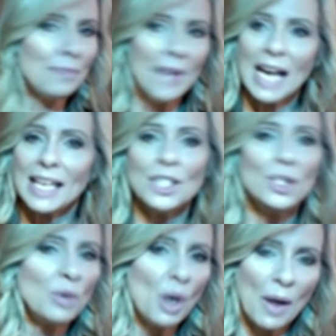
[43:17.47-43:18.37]
I can
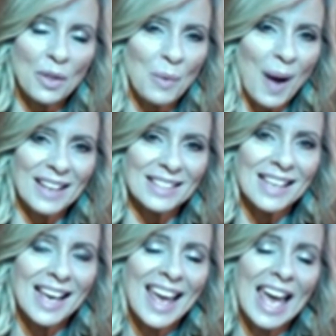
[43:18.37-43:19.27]
do no otherwise.
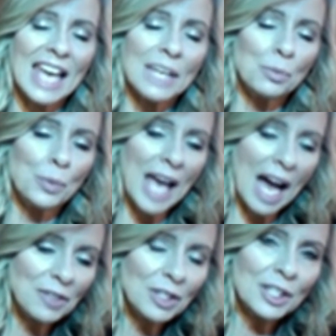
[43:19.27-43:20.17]
And we
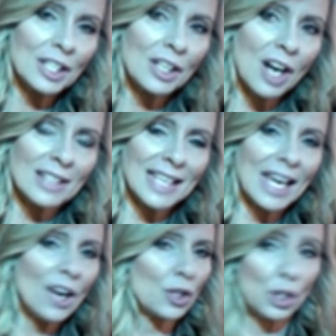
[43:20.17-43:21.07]
have to look at God's
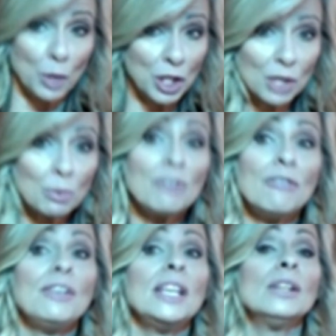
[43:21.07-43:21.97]
character, which is
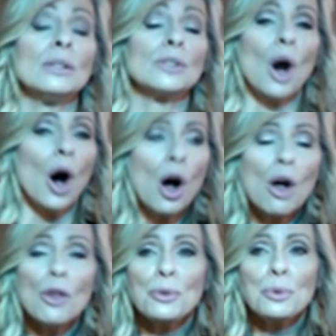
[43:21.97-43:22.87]
revealed
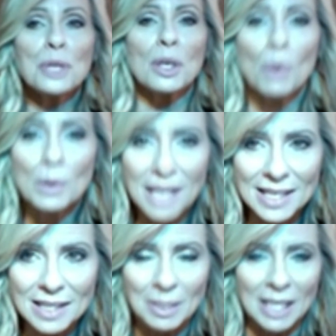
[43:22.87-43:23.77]
all through the Old
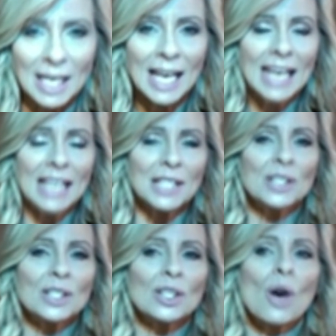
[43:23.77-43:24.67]
Testament. He
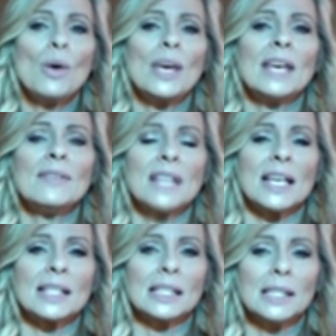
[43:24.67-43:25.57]
so gives
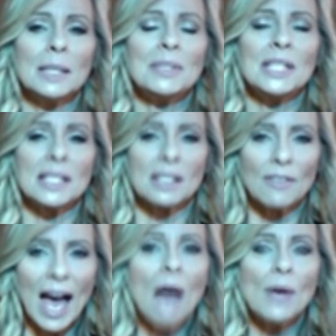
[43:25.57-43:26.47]
us glimpses of
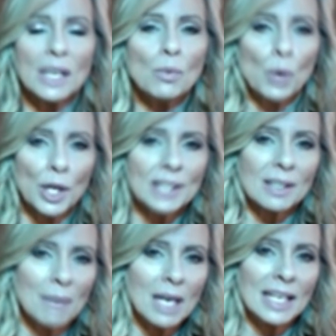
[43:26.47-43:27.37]
how He works
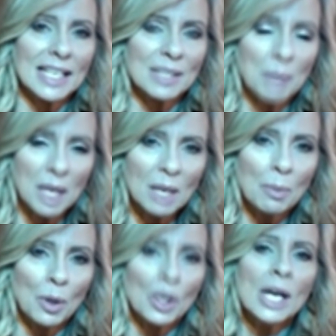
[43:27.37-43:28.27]
among His
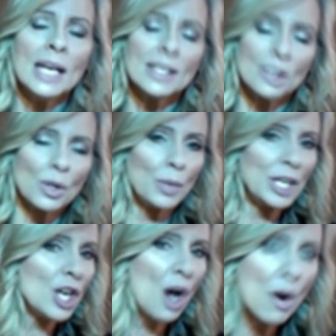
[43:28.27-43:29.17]
people so that we
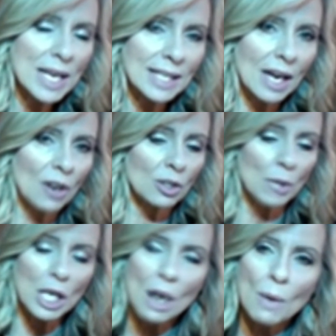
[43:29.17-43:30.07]
know His character, we
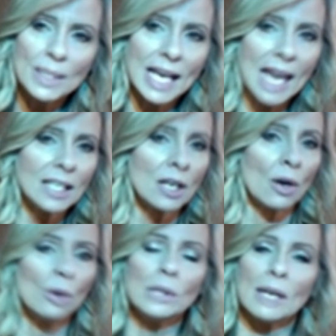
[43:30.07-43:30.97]
know His hand in our
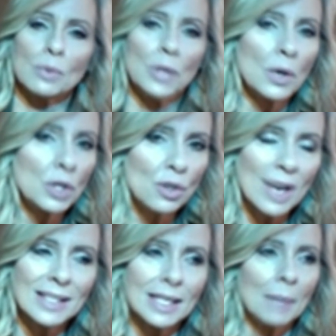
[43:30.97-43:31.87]
own lives, we know to
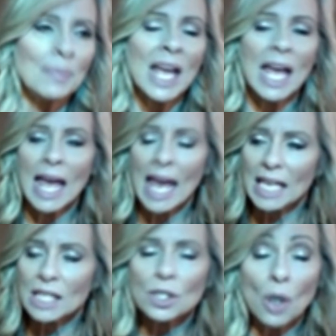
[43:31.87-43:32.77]
trust Him. And
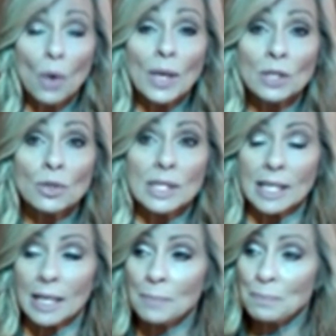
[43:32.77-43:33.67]
it's so
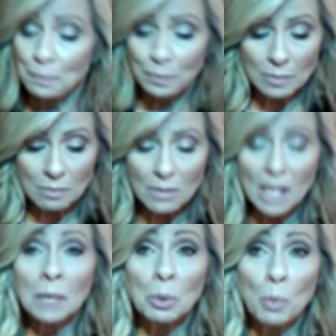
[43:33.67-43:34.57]
interesting.
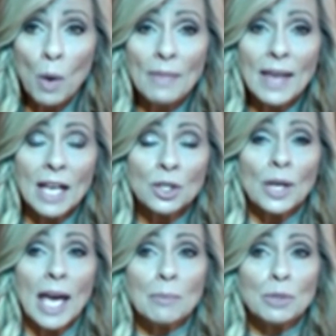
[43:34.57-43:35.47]
Number one, the angel
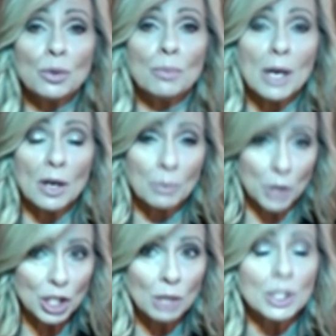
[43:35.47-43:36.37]
came to Mary when
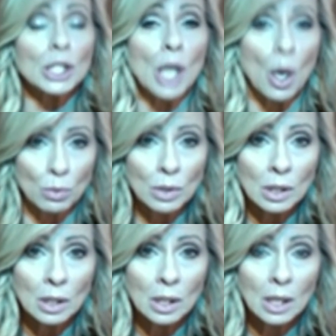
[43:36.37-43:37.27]
she was alone
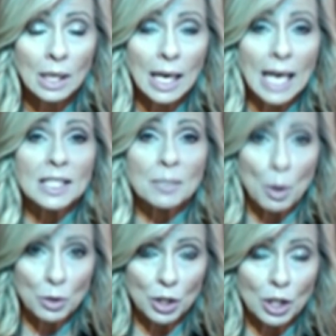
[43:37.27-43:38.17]
and
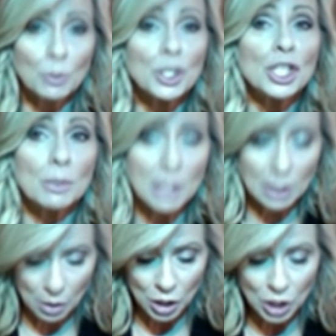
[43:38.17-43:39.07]
spoke to her when she was
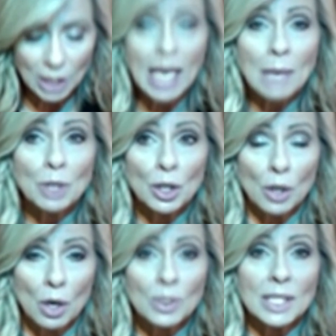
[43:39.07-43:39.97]
alone, and she came to her
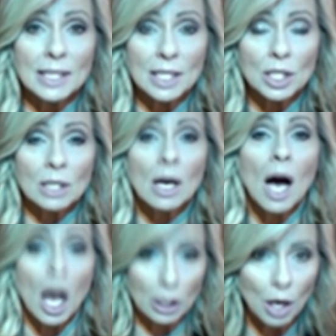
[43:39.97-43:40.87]
own decision
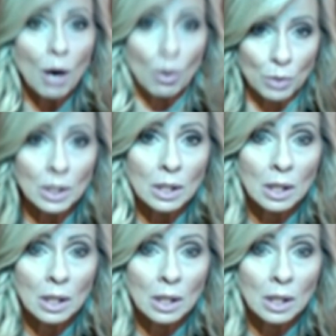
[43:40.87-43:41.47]
alone.